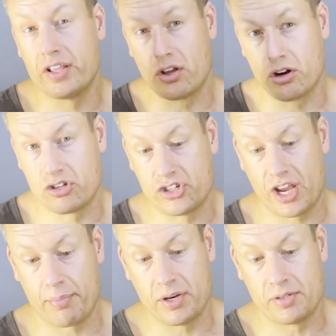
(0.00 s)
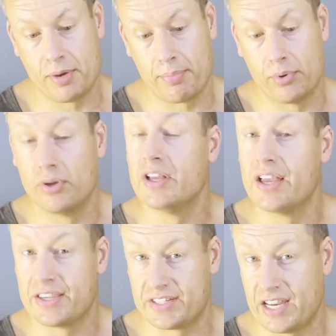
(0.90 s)
large Japanese maple,
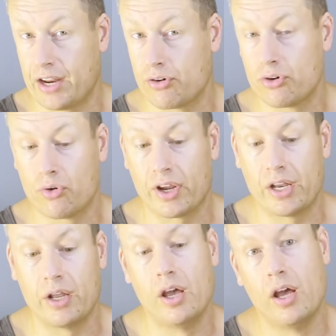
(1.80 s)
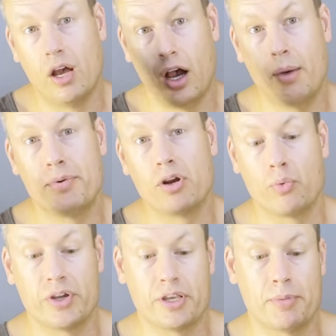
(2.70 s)
standard green, up near
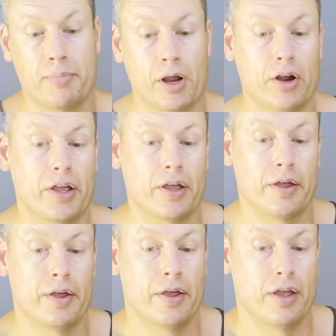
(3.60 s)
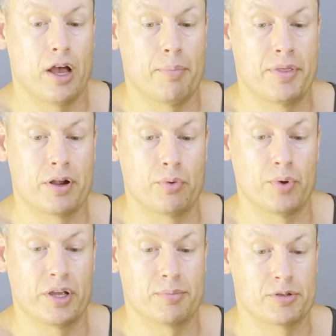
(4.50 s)
William and Mary, up there in
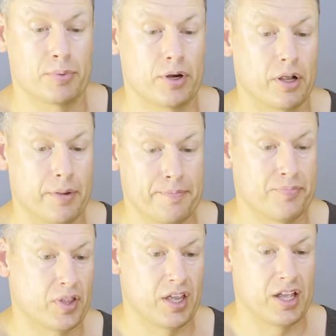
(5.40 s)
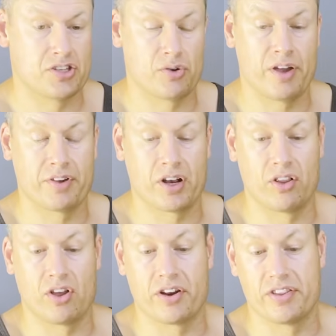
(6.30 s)
Williamsburg. And so I've got a
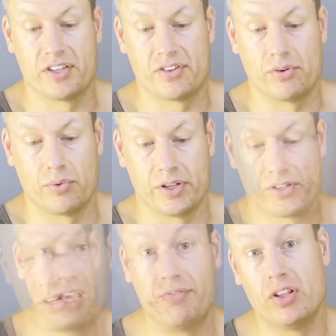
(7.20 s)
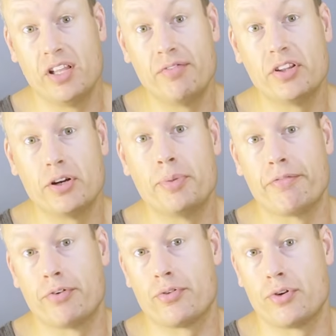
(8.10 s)
lot of these little ones. If you live a little bit
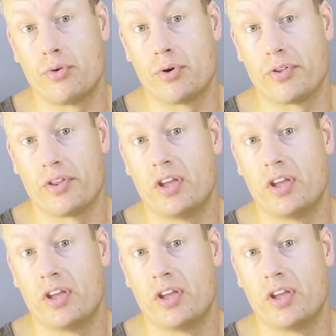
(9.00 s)
further north,